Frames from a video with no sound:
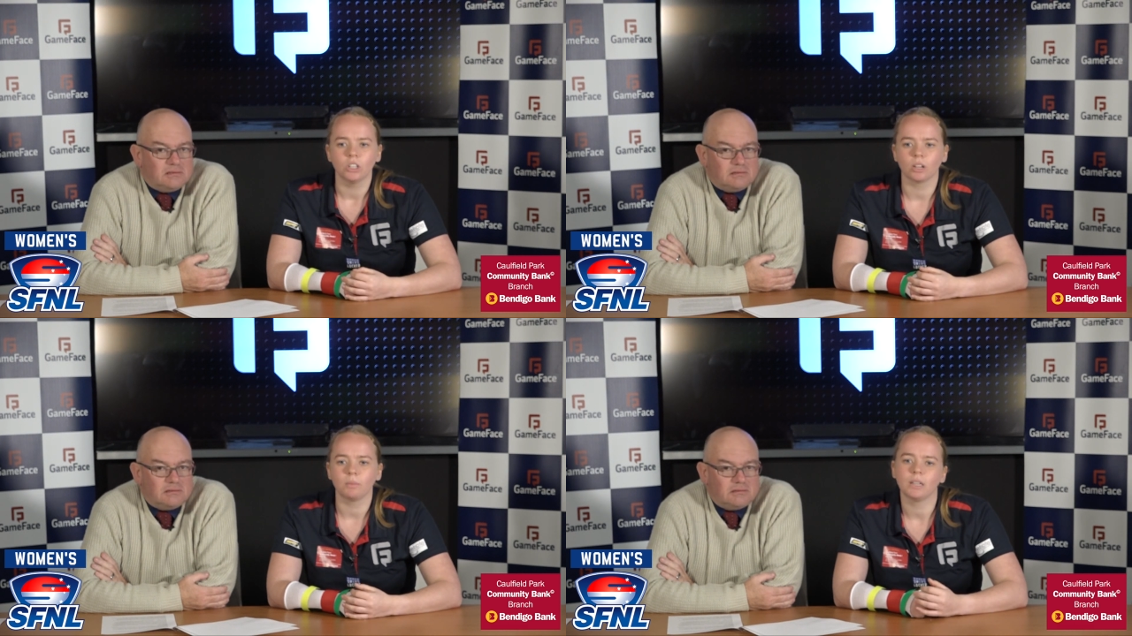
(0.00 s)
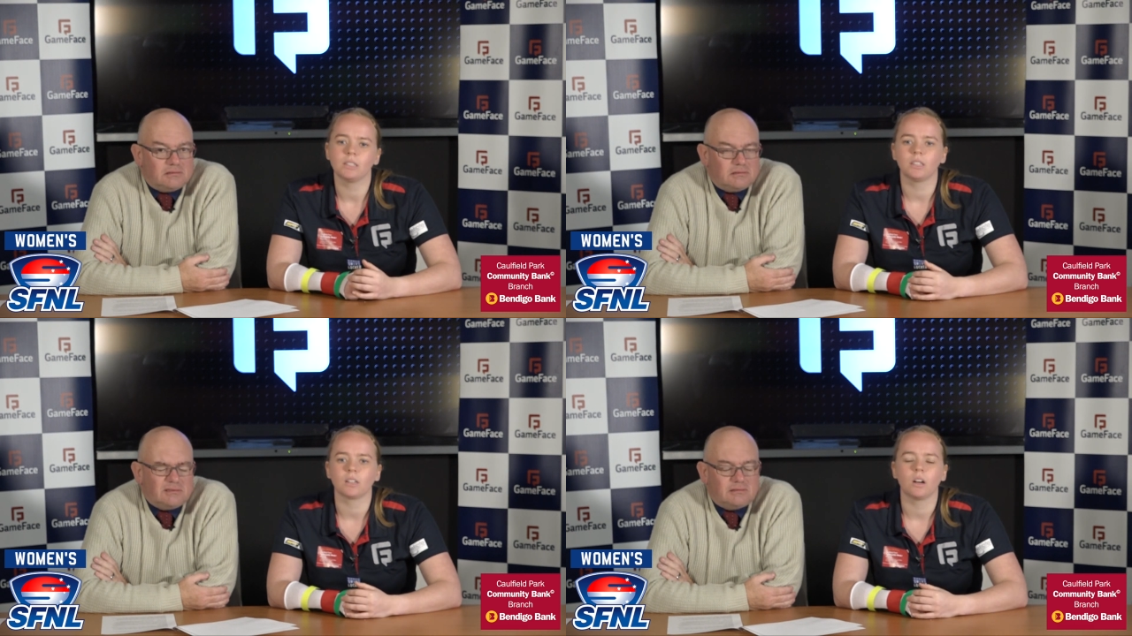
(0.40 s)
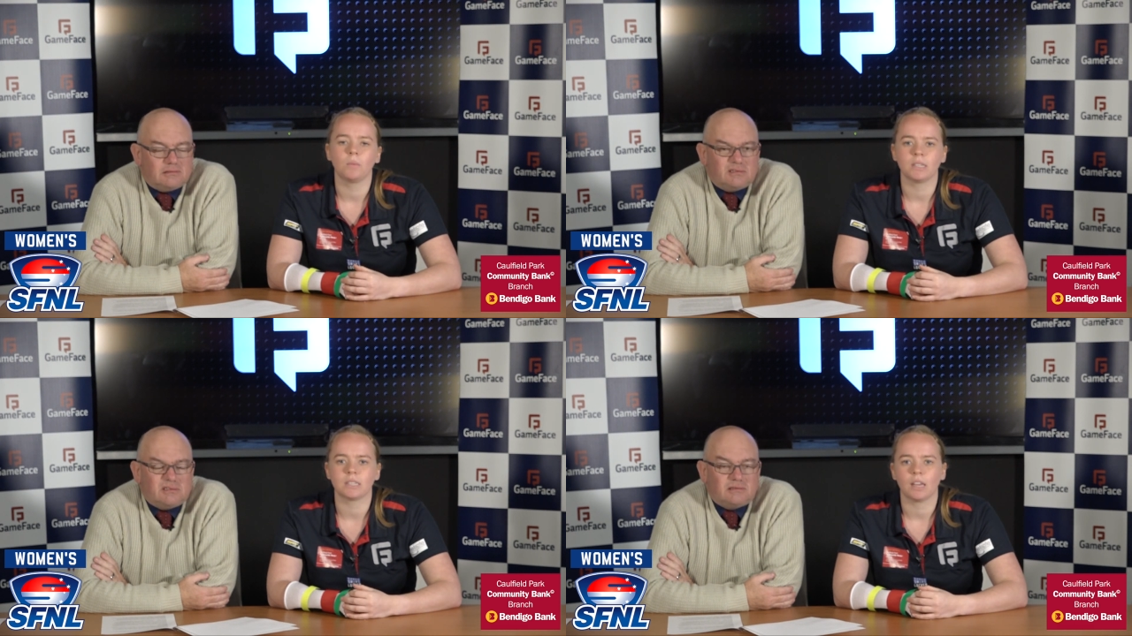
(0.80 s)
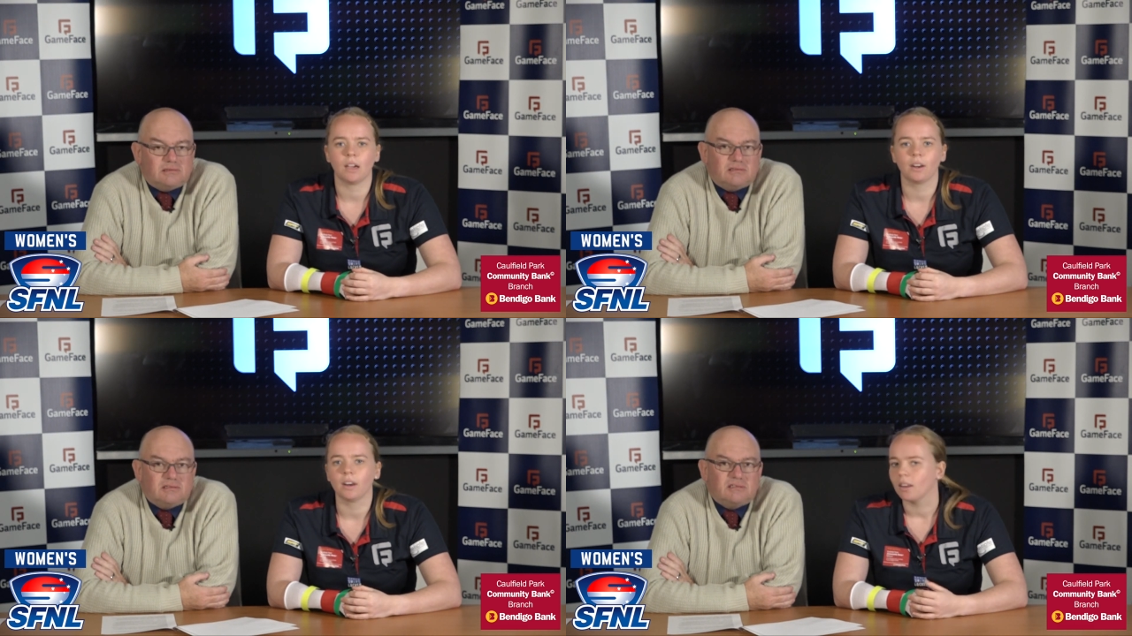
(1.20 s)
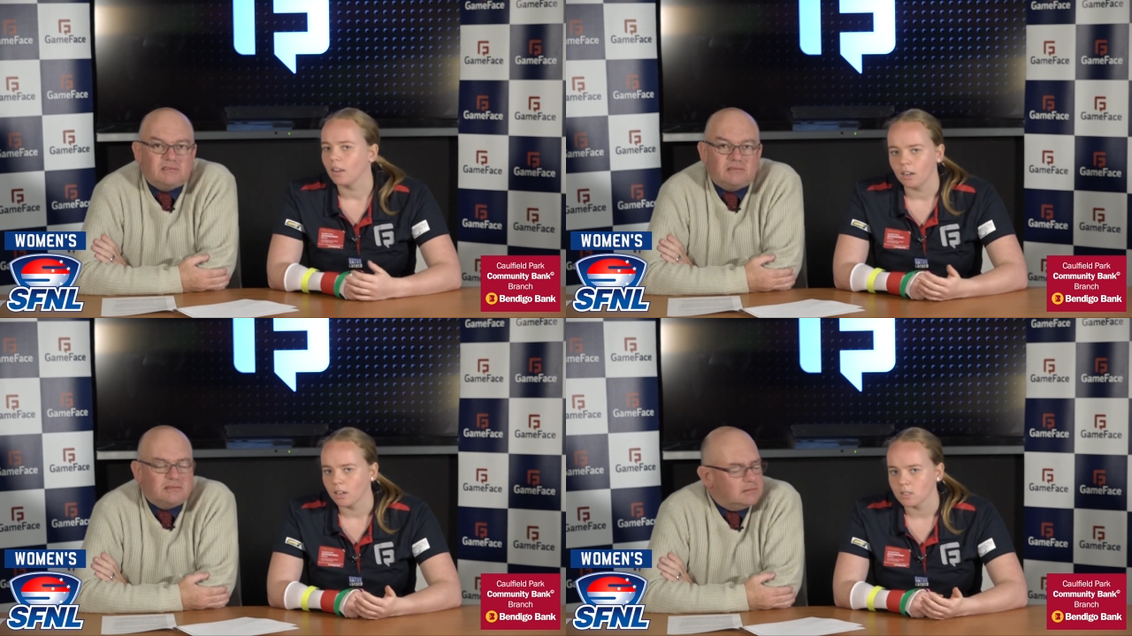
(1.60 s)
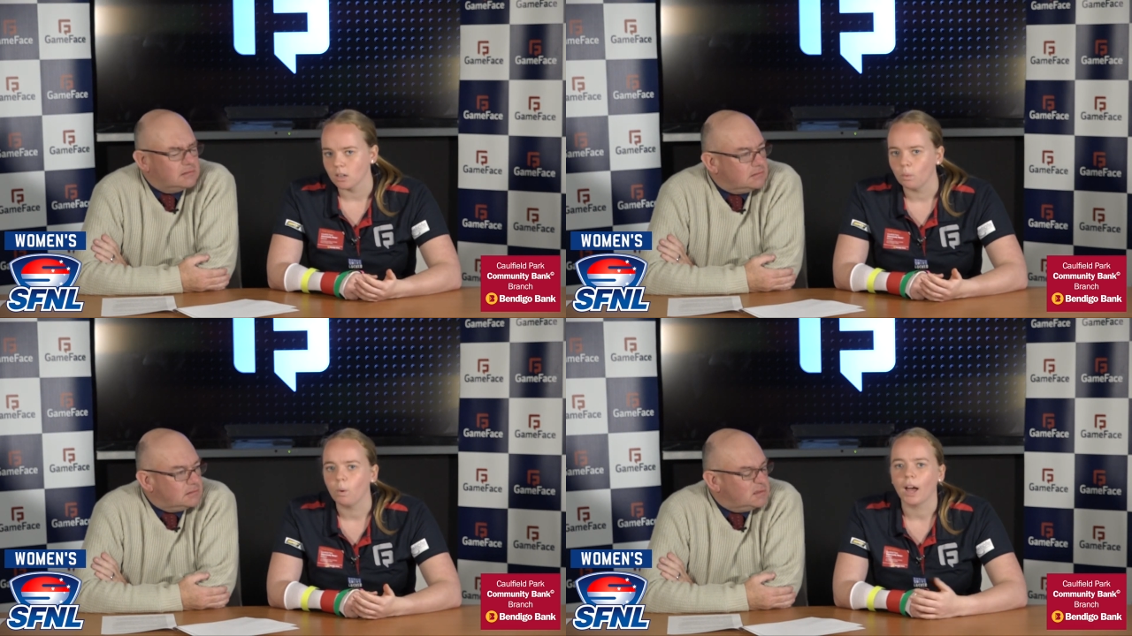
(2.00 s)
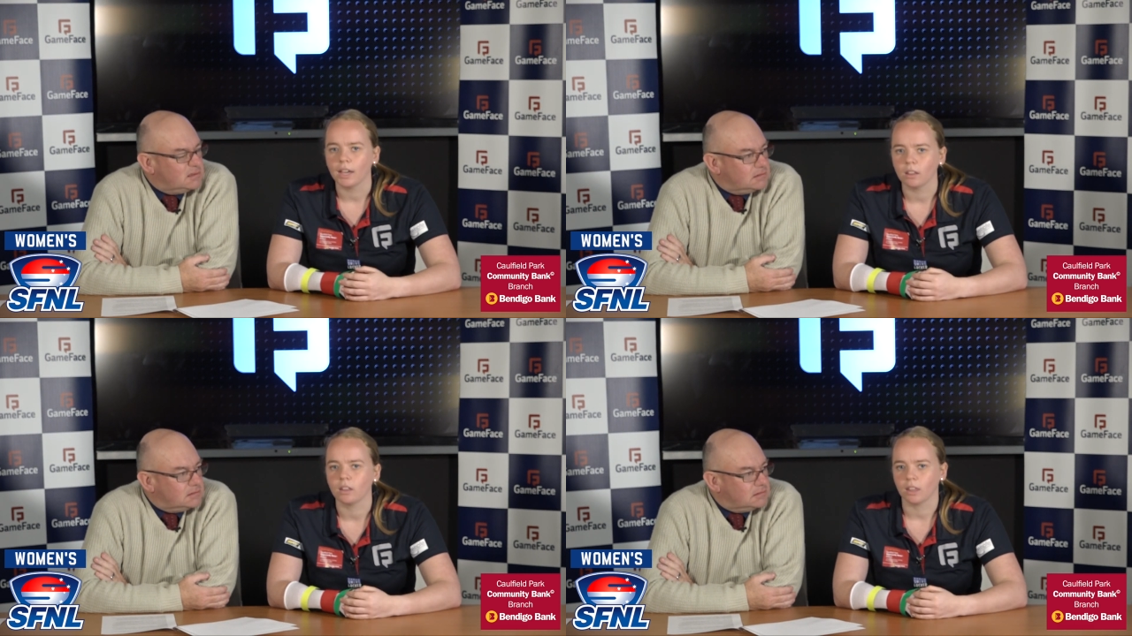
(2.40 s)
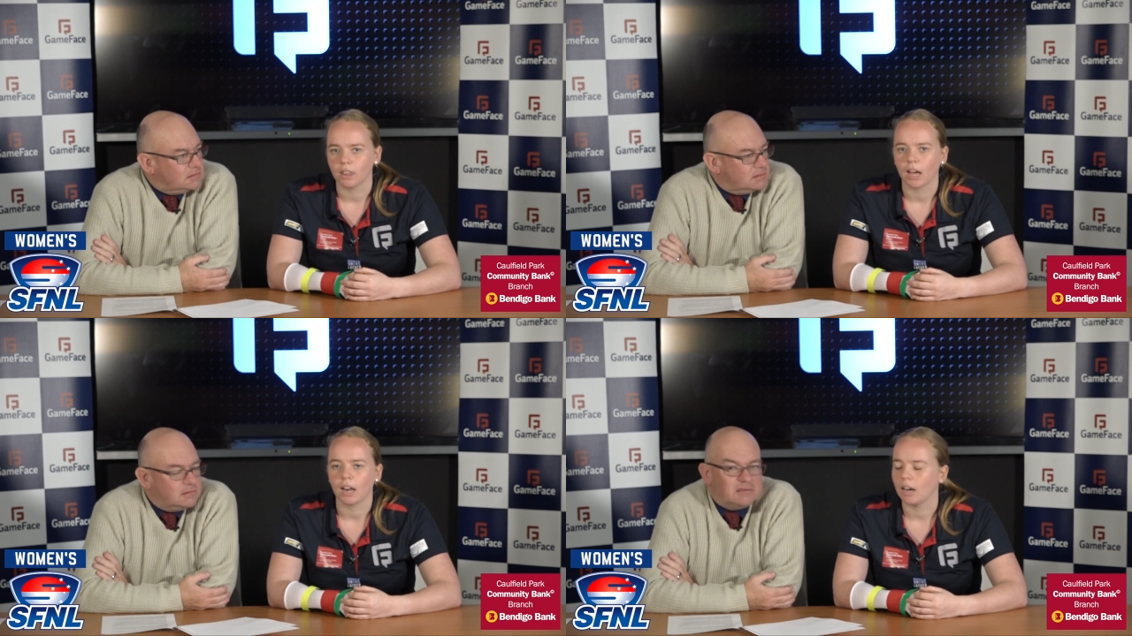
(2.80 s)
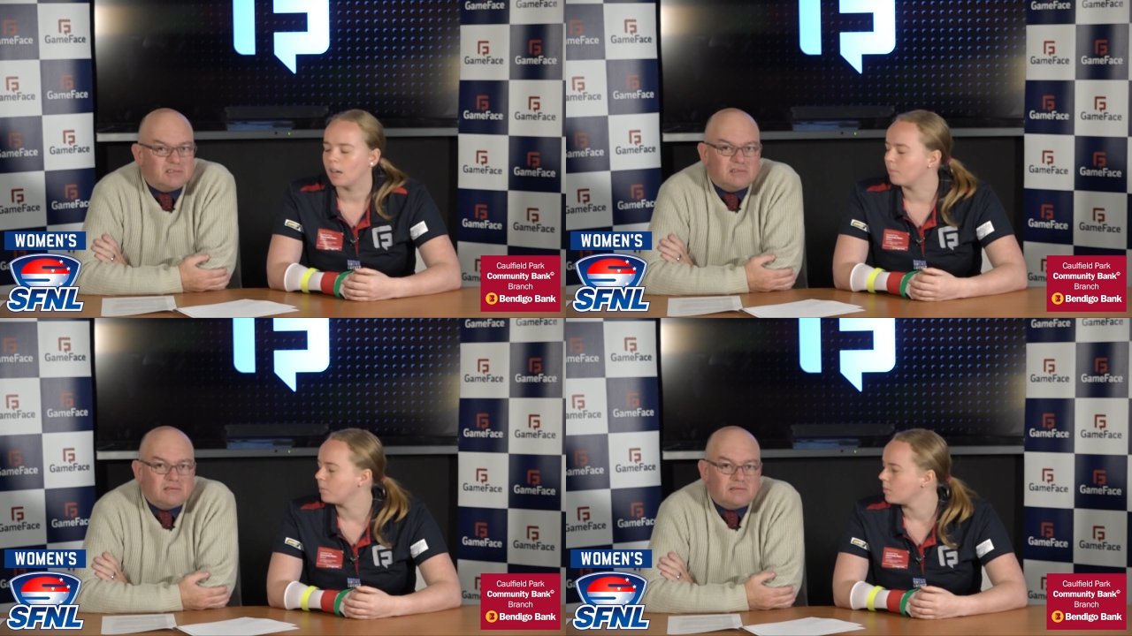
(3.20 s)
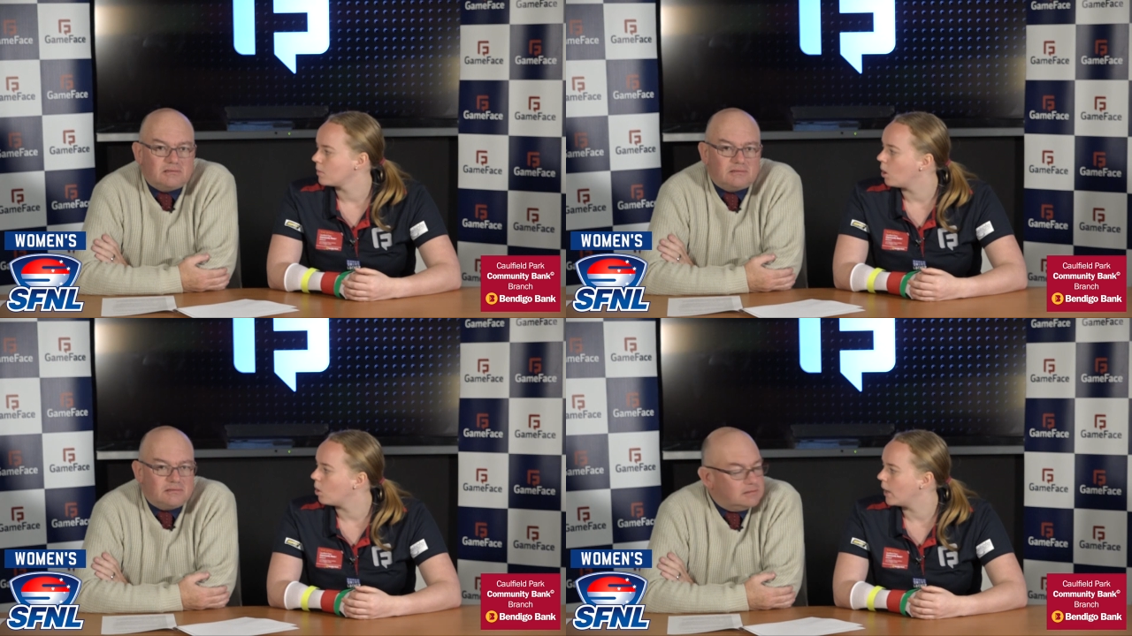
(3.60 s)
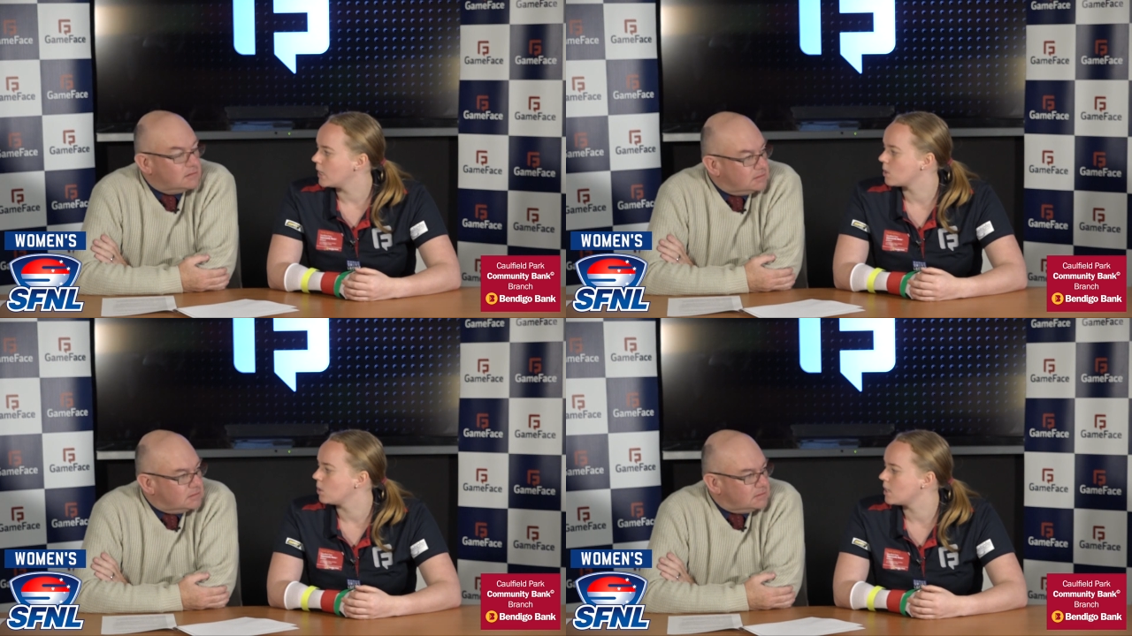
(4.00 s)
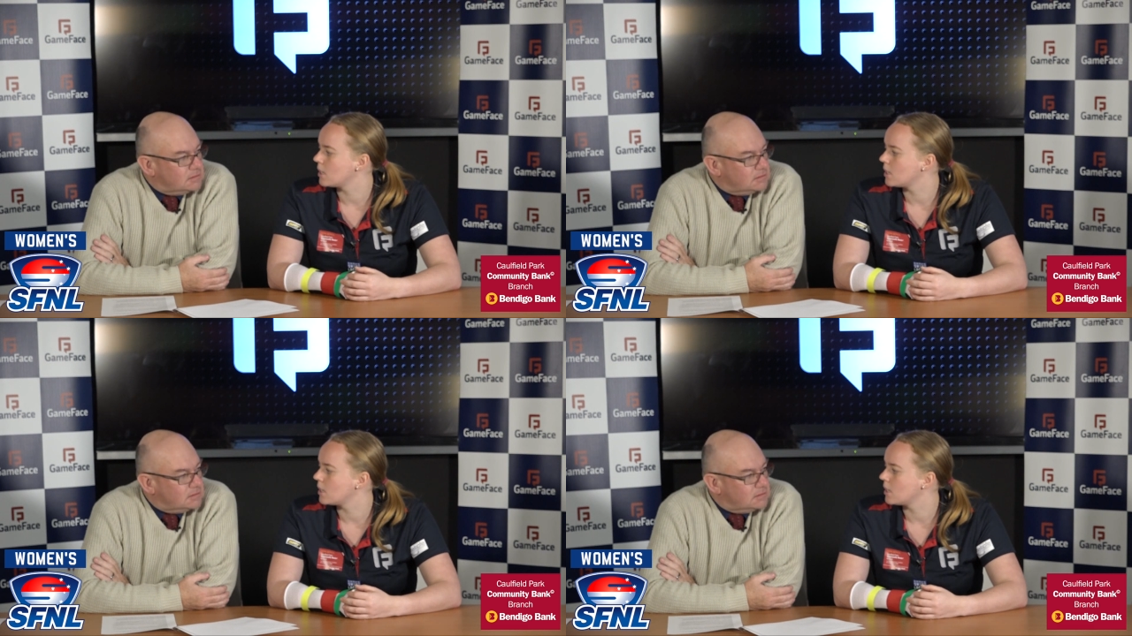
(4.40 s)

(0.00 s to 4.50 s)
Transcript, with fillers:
Speaker 1: jumping into the comments there and letting us know why you think that um, always good